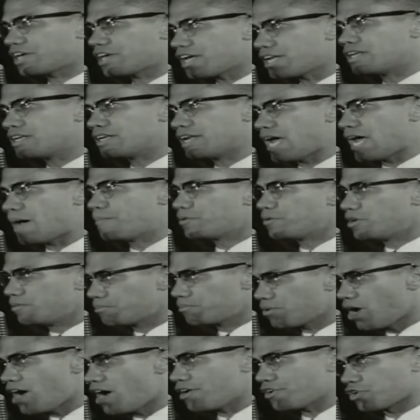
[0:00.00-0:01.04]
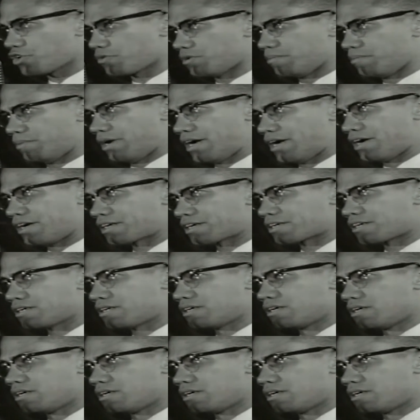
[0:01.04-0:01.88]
kidnapped and brought to America.